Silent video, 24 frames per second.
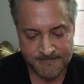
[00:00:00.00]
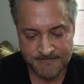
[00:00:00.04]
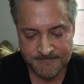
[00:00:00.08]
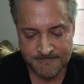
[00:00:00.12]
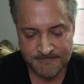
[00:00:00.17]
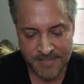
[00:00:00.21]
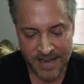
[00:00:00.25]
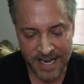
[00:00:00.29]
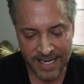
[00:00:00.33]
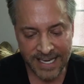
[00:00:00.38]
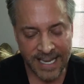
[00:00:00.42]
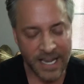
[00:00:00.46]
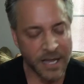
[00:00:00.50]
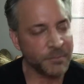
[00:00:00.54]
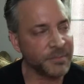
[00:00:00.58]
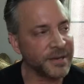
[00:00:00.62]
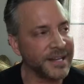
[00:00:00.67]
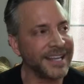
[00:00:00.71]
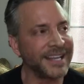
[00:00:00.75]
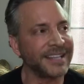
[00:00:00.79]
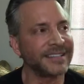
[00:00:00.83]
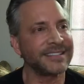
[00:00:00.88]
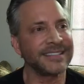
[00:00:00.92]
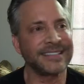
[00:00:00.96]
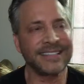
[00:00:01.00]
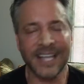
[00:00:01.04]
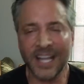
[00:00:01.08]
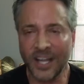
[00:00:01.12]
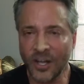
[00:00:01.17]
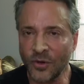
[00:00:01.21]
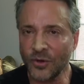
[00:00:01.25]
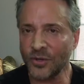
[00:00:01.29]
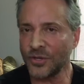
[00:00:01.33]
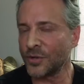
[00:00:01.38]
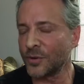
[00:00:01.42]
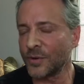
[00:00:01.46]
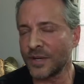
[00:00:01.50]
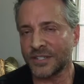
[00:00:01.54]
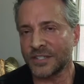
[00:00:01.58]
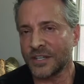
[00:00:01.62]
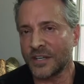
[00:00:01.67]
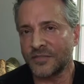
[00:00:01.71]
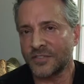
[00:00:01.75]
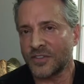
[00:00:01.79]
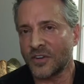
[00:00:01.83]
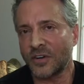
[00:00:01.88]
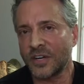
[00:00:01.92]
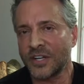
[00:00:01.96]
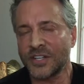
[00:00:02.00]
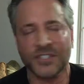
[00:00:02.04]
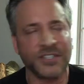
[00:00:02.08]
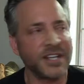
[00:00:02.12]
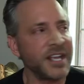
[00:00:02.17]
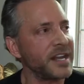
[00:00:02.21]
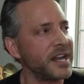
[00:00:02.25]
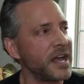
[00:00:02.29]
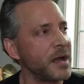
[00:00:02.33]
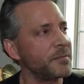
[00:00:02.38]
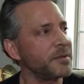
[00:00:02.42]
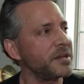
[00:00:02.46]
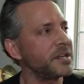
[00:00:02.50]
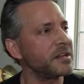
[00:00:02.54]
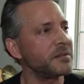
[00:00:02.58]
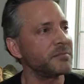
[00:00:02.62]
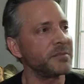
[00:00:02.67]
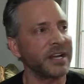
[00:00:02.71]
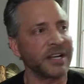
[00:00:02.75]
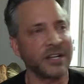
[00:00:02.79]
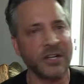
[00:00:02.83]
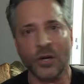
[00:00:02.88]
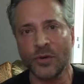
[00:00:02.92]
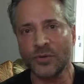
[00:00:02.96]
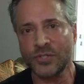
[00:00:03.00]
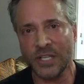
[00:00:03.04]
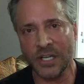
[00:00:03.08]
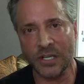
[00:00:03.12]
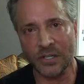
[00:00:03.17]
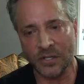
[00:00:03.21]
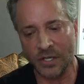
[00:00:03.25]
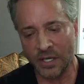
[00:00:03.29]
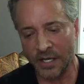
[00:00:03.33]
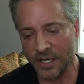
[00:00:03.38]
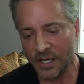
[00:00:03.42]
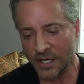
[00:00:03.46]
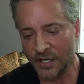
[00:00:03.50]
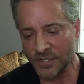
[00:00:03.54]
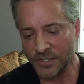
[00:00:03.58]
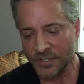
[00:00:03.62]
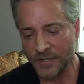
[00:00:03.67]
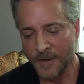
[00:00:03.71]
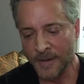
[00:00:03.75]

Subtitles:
I can't begin to tell you, as I've already said, how many of my coaching clients